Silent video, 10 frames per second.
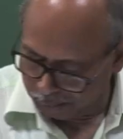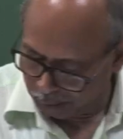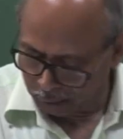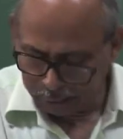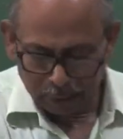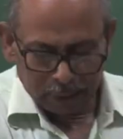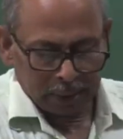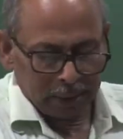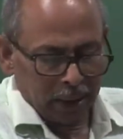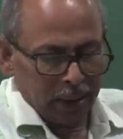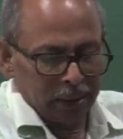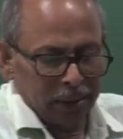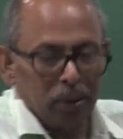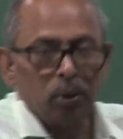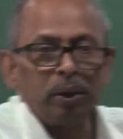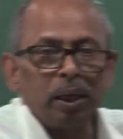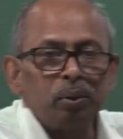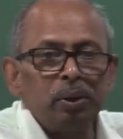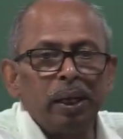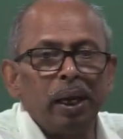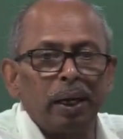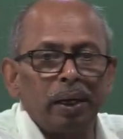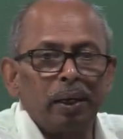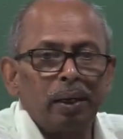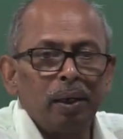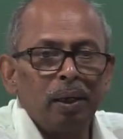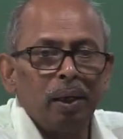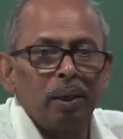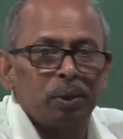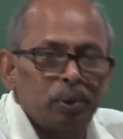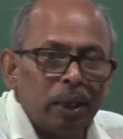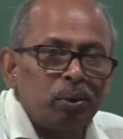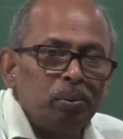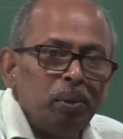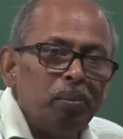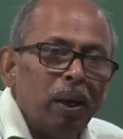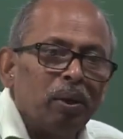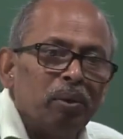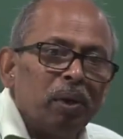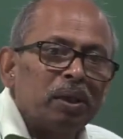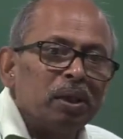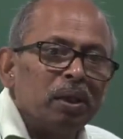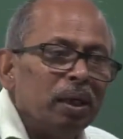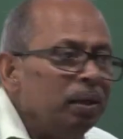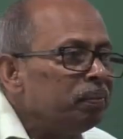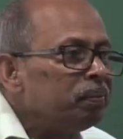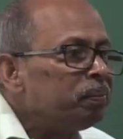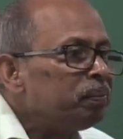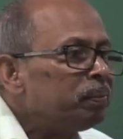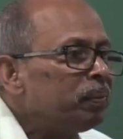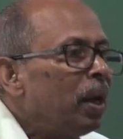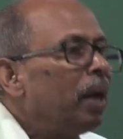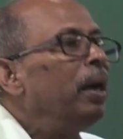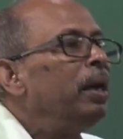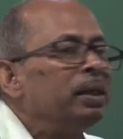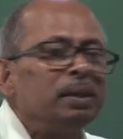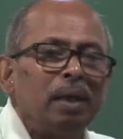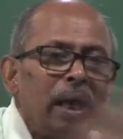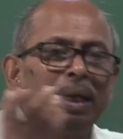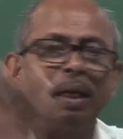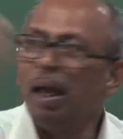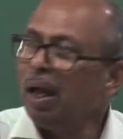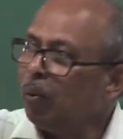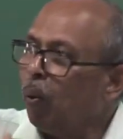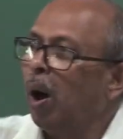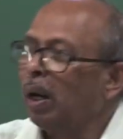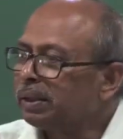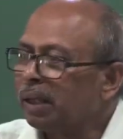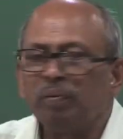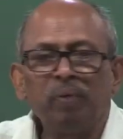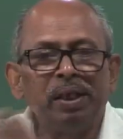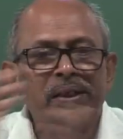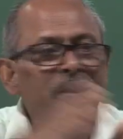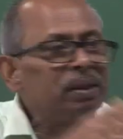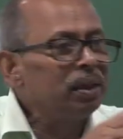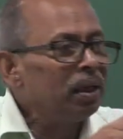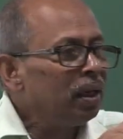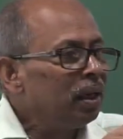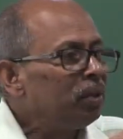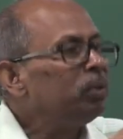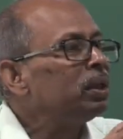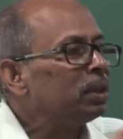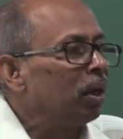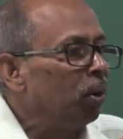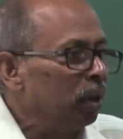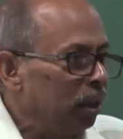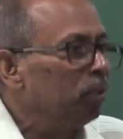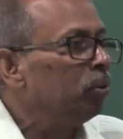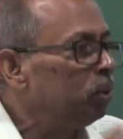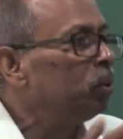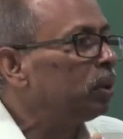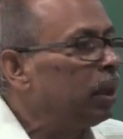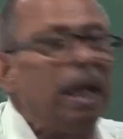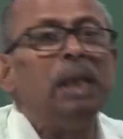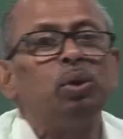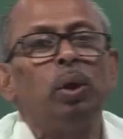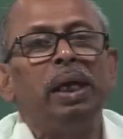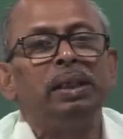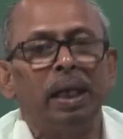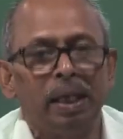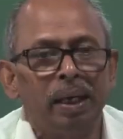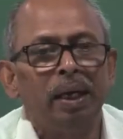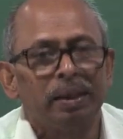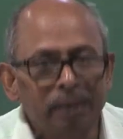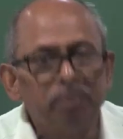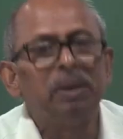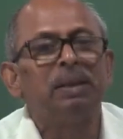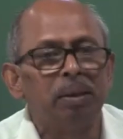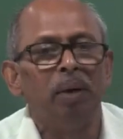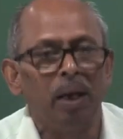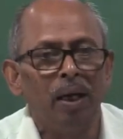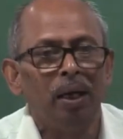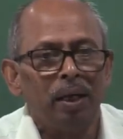Because the skin is in contact with the air. So, that would be by convection and radiation, like wall surface to the surrounding. We took HOHI, something similar.